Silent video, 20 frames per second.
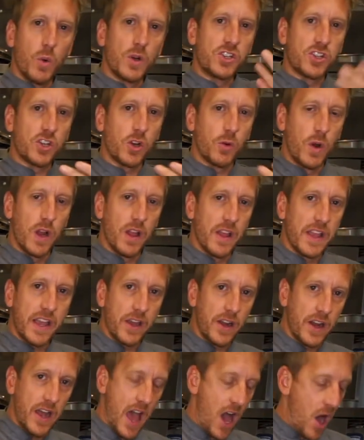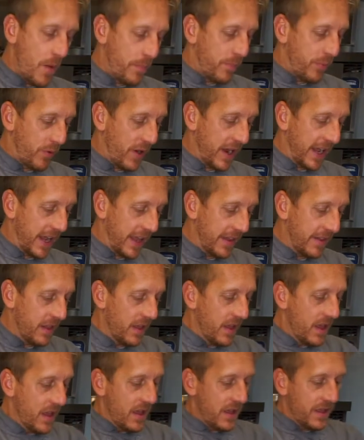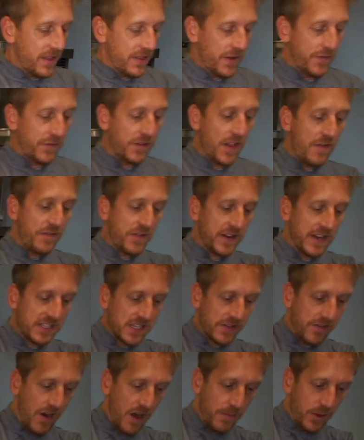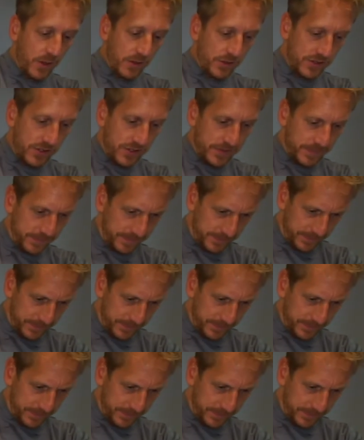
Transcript: which is really going to help bring in the fluffiness of our mousse.